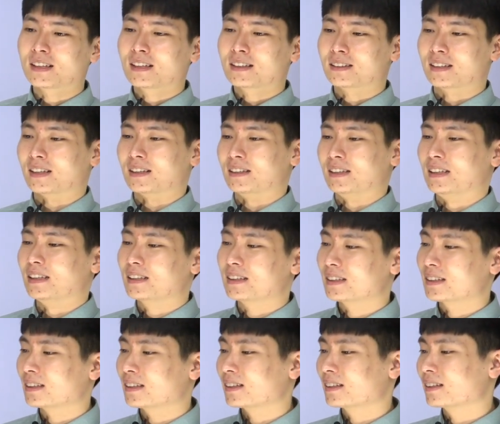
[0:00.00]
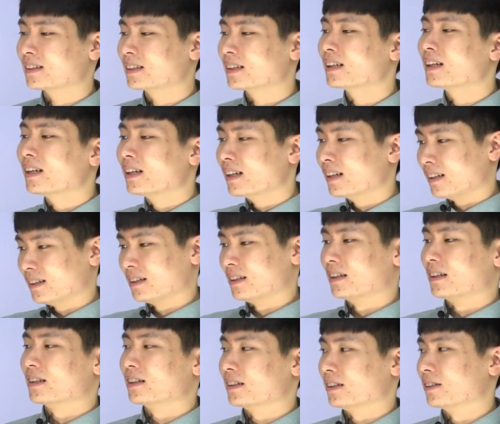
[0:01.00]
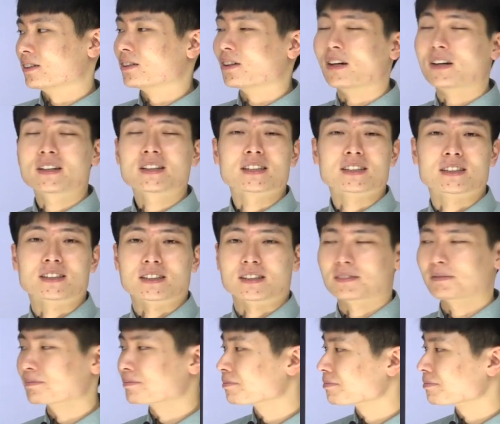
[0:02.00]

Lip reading: techniques are, harnessing.